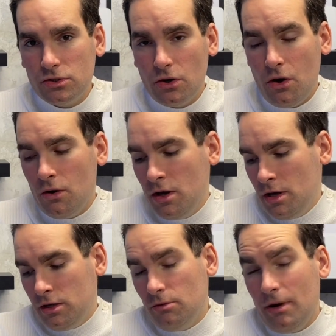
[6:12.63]
So
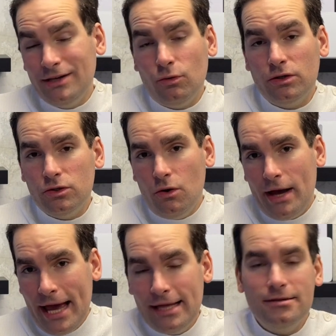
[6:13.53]
you might want to go
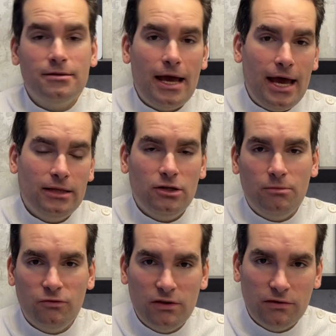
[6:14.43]
ahead and
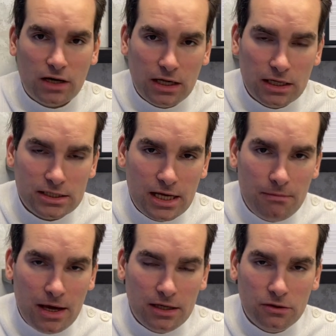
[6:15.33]
remove the Verkada
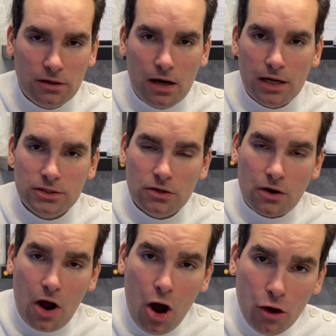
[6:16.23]
SIM and utilize your
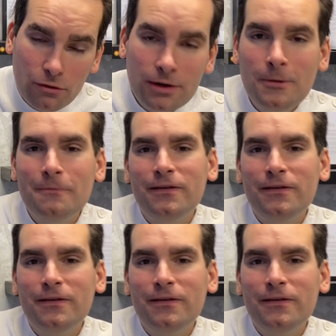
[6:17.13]
own.